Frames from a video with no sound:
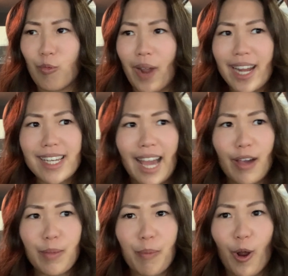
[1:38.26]
right
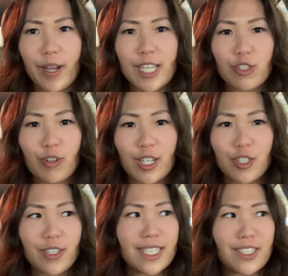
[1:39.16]
now the parking
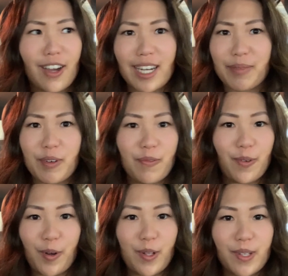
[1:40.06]
structure is not even
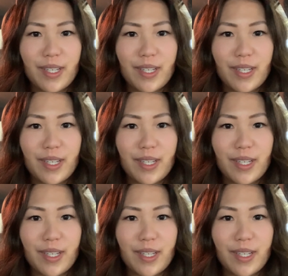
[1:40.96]
full.